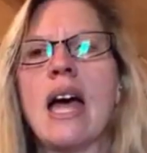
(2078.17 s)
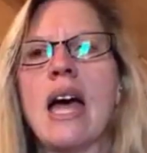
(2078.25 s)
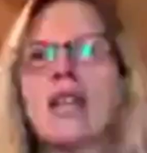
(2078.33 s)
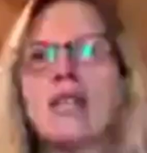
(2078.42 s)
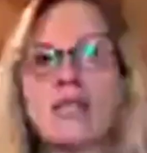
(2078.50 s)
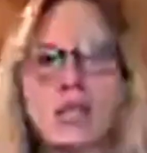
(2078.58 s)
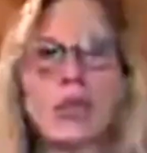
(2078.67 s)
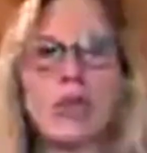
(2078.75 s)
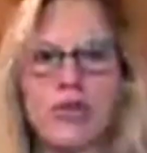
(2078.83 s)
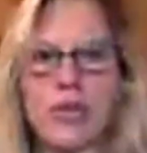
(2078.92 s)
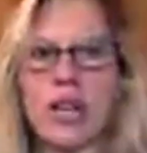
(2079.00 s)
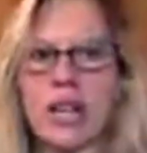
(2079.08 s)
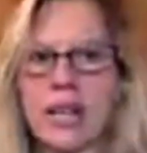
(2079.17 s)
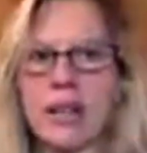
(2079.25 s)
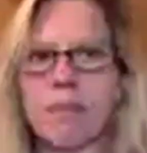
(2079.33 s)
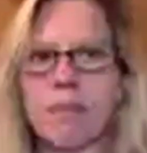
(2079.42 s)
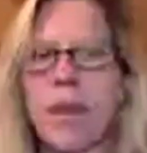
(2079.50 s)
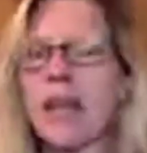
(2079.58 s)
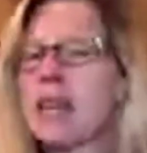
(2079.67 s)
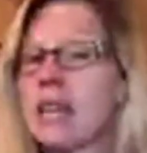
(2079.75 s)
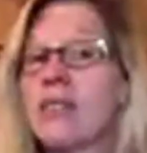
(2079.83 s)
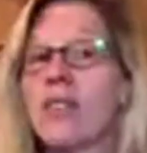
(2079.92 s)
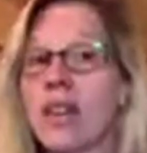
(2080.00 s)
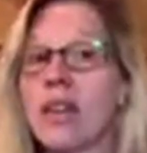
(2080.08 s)
and do it for him and
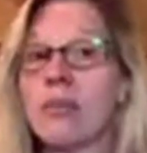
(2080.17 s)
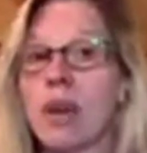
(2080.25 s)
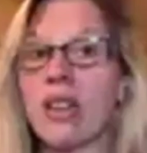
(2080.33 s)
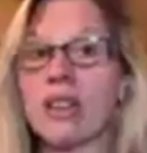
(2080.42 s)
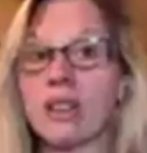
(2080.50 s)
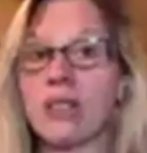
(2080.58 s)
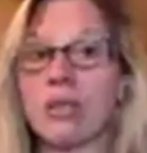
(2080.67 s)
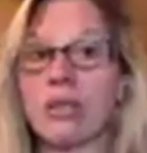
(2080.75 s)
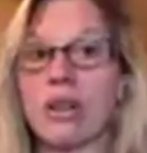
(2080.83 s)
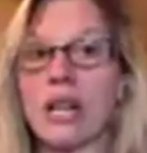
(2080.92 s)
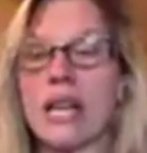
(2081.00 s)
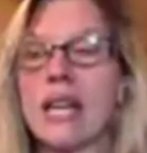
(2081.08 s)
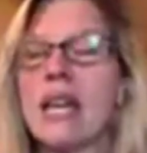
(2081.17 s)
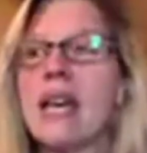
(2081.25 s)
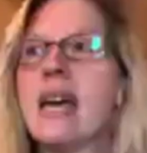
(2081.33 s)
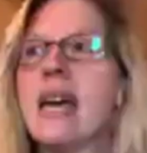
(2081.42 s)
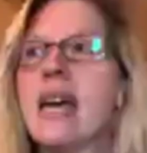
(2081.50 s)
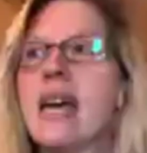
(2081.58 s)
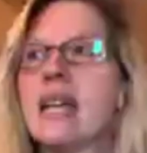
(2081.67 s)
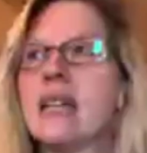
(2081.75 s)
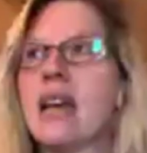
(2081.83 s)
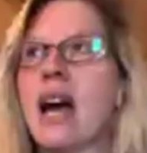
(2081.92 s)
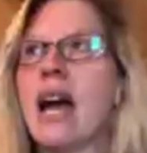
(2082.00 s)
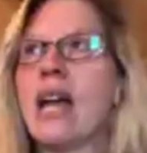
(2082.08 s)
give him all the glory.
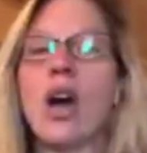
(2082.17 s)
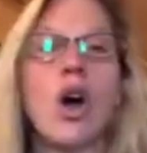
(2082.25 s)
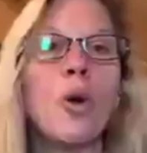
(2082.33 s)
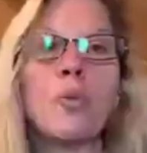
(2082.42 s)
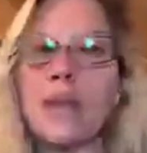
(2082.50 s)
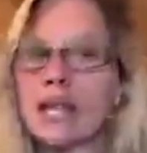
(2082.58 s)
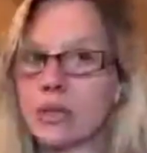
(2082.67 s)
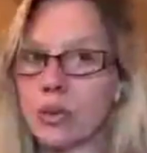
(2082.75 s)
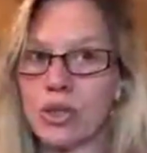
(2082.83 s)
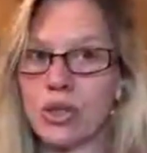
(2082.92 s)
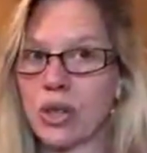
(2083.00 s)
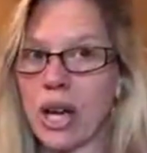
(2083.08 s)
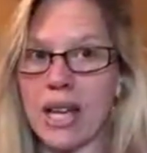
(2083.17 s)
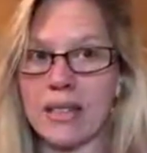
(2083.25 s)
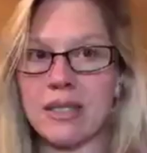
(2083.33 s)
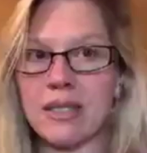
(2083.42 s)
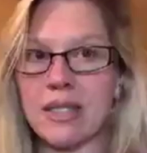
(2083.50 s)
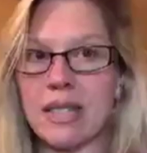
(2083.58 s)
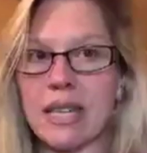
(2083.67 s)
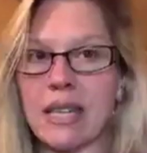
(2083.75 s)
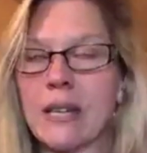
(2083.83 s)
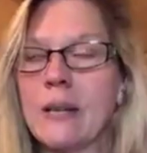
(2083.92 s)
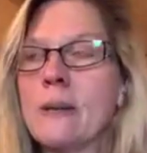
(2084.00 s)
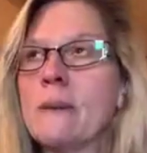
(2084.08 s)
And I hope that's what you guys see.
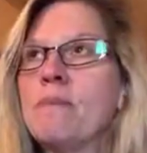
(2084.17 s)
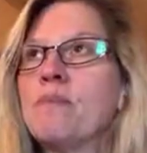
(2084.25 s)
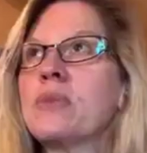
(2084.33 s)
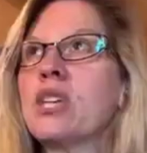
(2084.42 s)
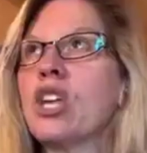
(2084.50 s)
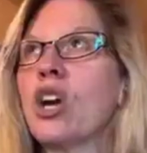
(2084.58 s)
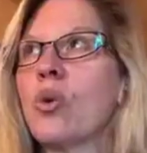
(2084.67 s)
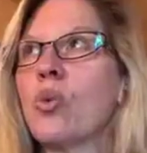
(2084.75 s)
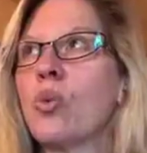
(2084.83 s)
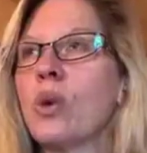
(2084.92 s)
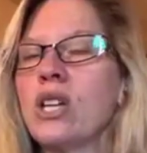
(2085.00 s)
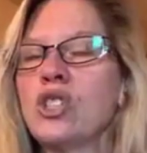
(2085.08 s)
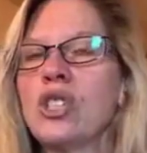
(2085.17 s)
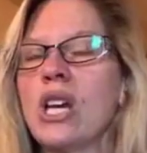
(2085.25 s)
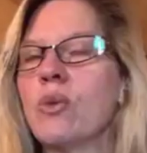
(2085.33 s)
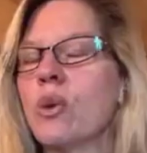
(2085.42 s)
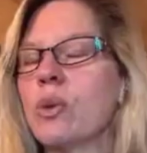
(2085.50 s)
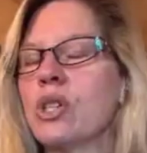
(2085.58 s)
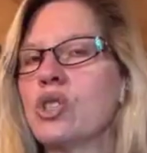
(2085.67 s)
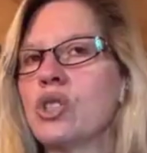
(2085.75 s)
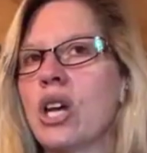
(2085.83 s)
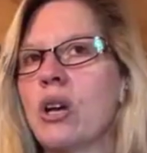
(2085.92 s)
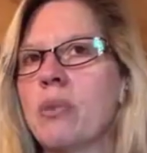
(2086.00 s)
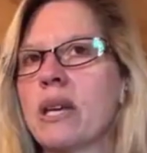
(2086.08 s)
You know, we share what we
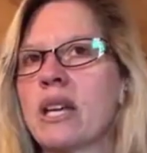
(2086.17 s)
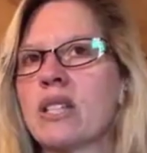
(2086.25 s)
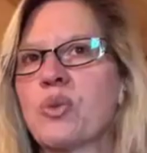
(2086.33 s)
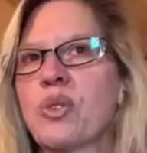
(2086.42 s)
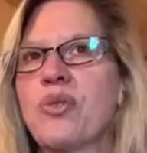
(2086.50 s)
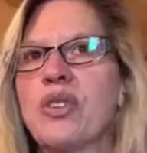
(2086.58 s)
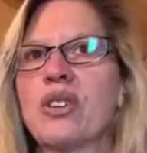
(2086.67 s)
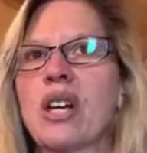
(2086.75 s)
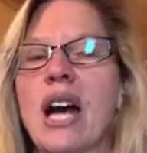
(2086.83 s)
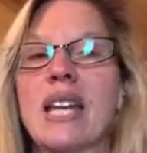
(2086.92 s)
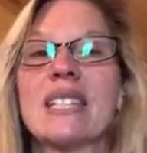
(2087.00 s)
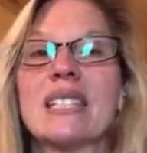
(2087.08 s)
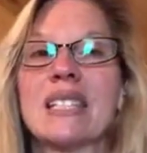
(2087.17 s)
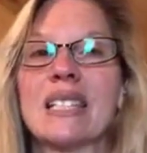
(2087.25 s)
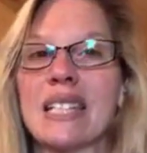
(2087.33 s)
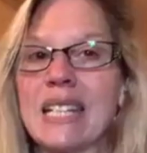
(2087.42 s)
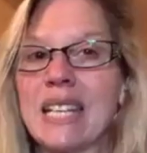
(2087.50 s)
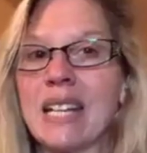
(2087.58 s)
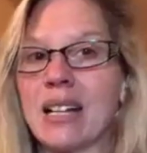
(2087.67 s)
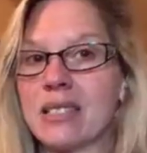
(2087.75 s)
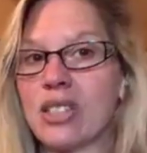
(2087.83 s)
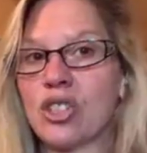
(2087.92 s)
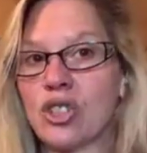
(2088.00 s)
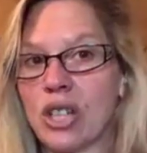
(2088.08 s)
share because we feel God is leading us
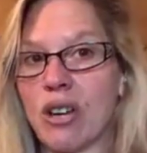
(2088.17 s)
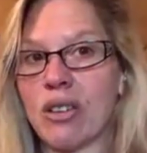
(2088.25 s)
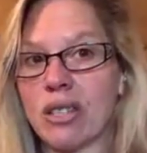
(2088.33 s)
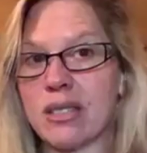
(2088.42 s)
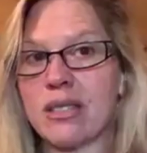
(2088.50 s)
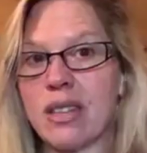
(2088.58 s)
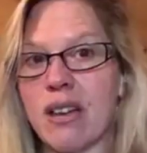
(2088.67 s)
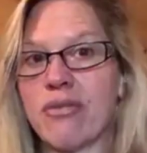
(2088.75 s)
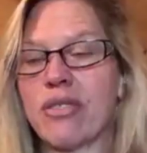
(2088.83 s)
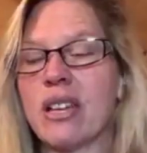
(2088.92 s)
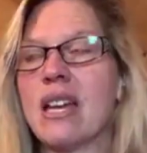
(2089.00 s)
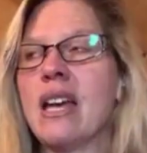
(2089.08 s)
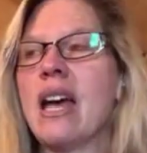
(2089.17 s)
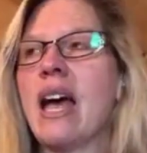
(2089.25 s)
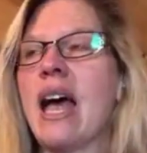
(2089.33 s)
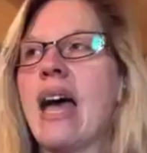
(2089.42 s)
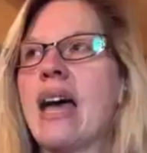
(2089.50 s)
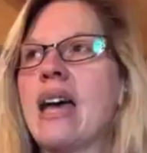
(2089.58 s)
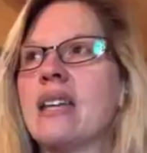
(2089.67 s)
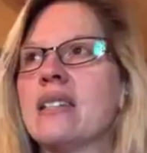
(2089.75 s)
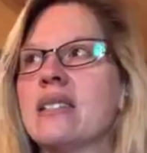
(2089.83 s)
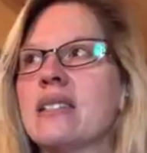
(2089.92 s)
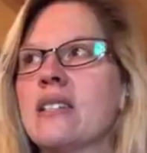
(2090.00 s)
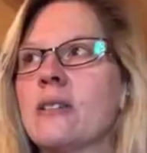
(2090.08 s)
to share this stuff.
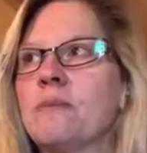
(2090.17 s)
And